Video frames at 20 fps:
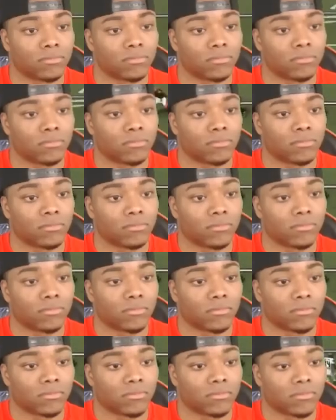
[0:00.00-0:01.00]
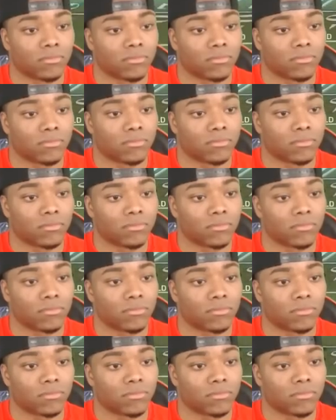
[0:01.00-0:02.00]

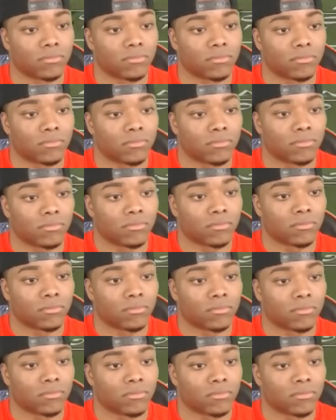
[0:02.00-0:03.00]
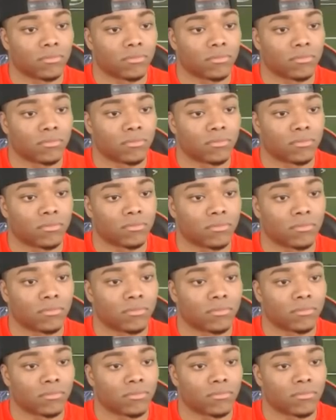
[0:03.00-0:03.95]
(silence)